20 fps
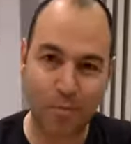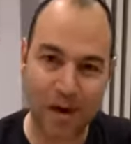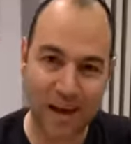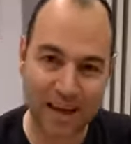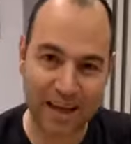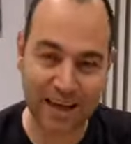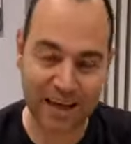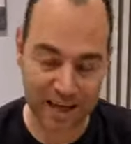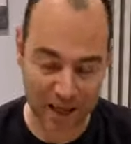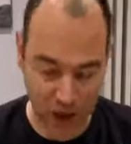
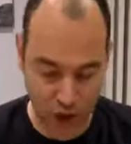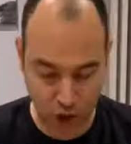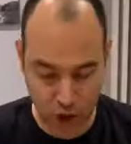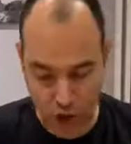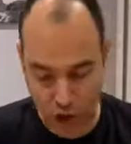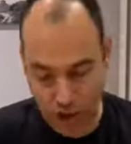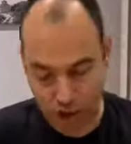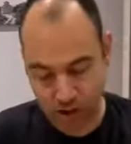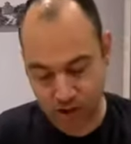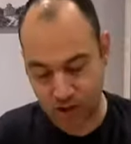
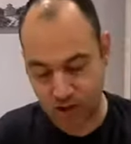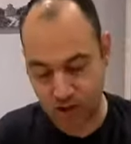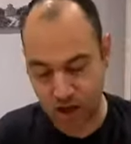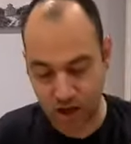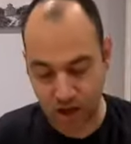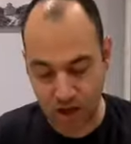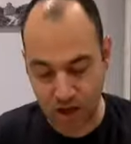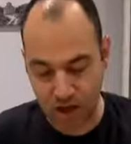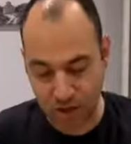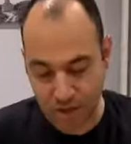Package. So
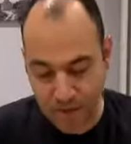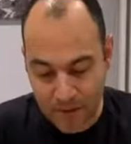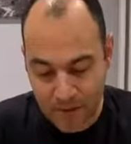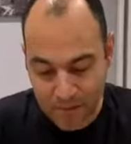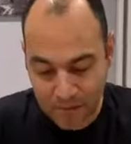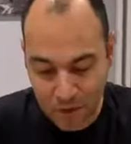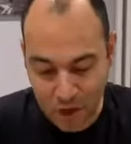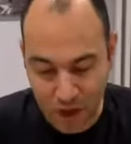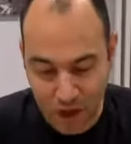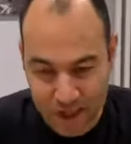here,
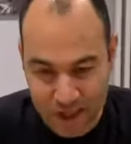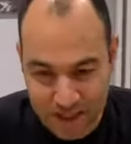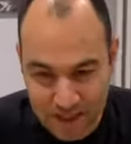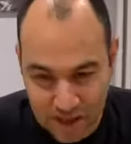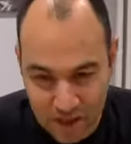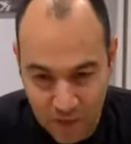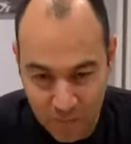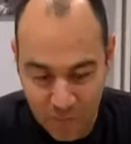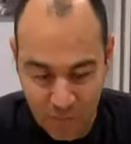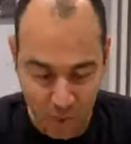
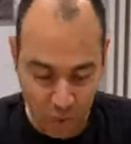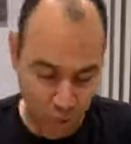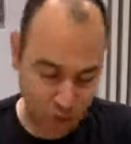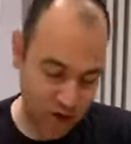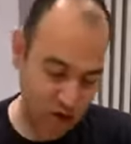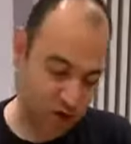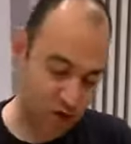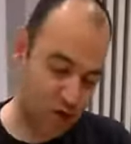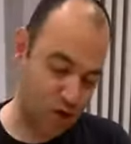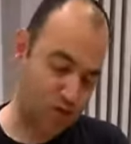guys,
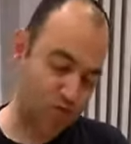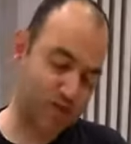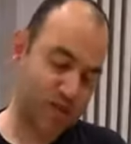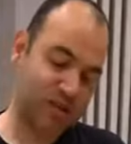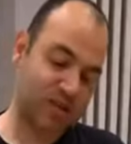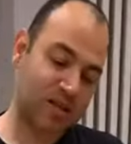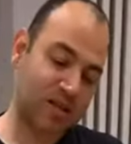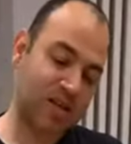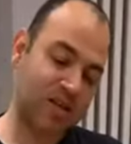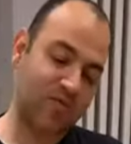when you
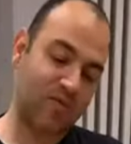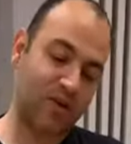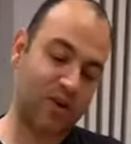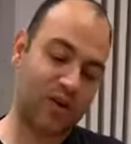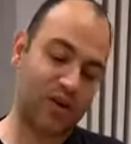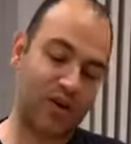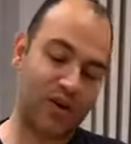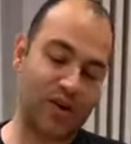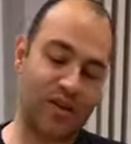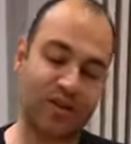receive
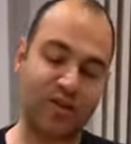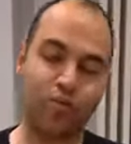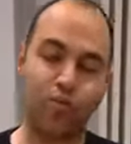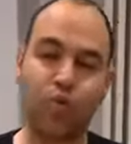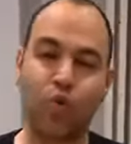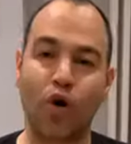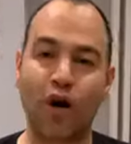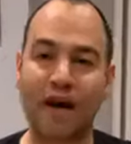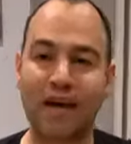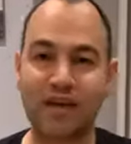one of these
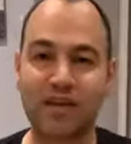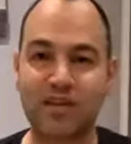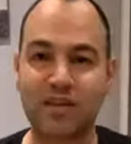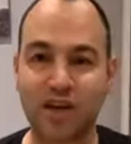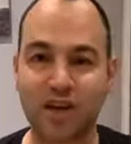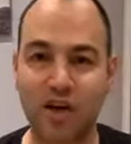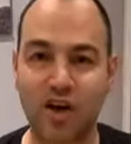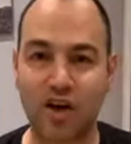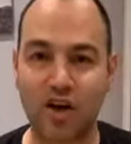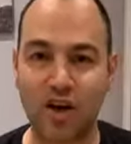white
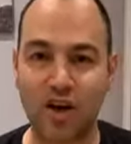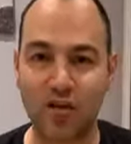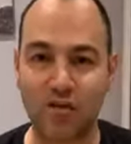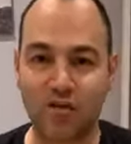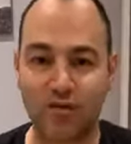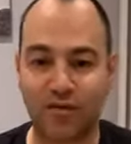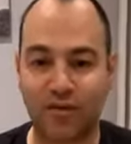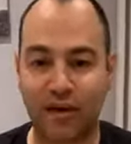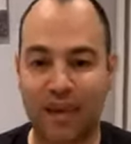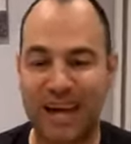kind
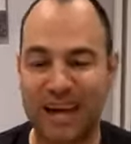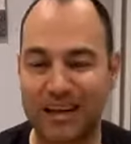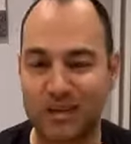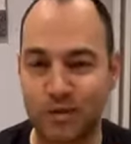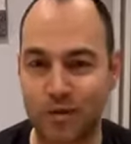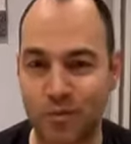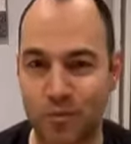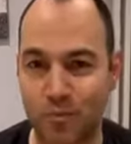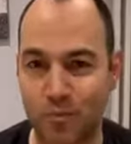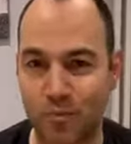of
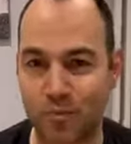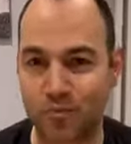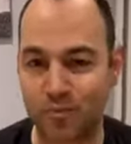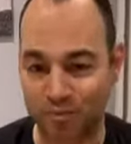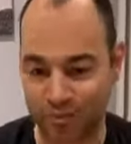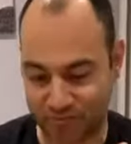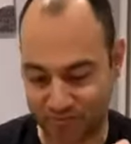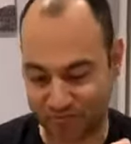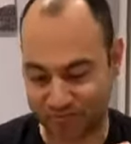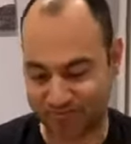flat
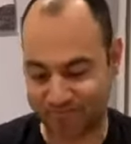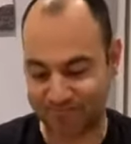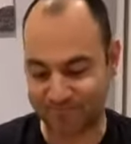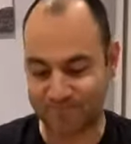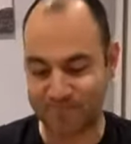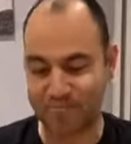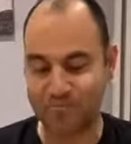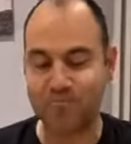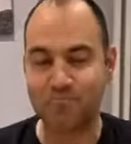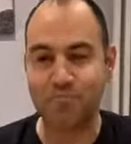
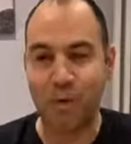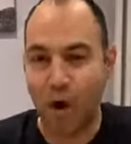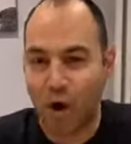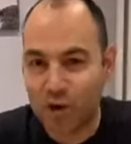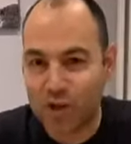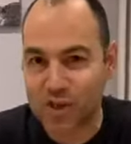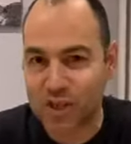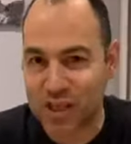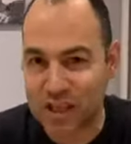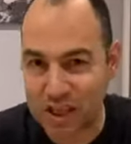
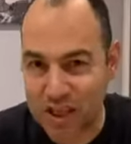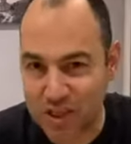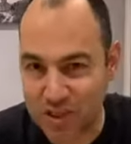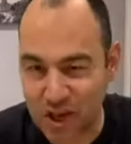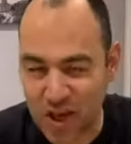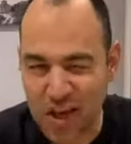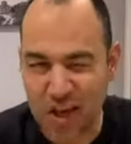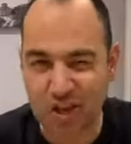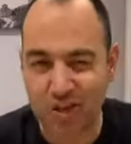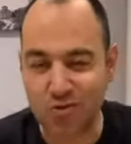
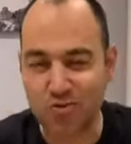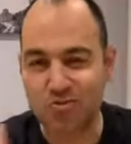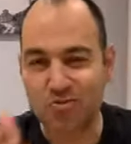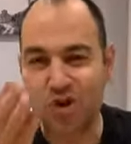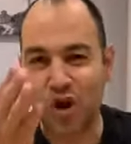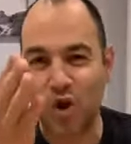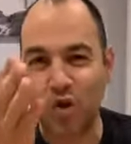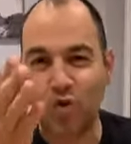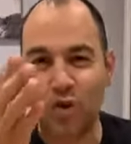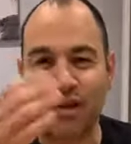boxes, you
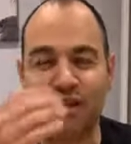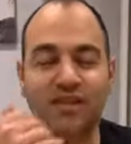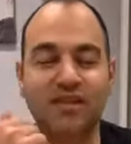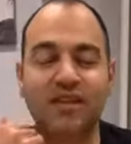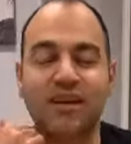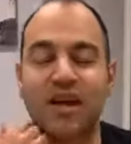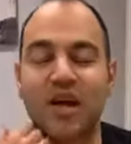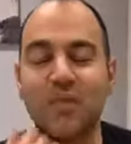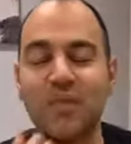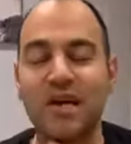know
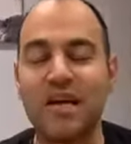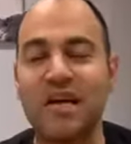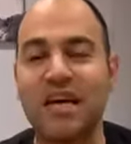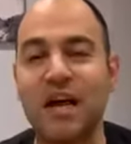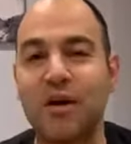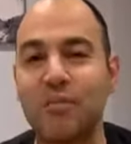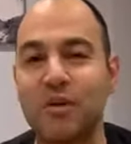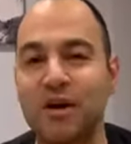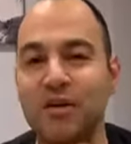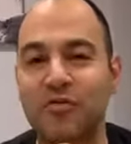it's gonna be
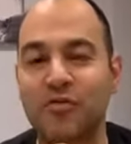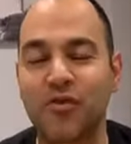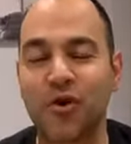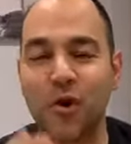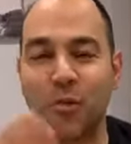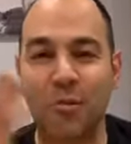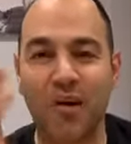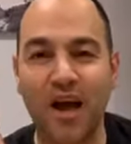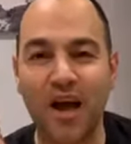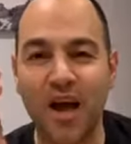coming
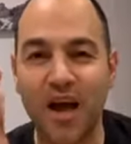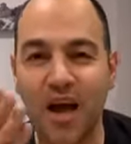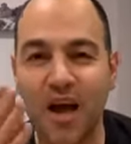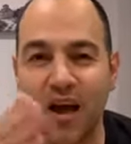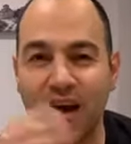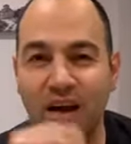from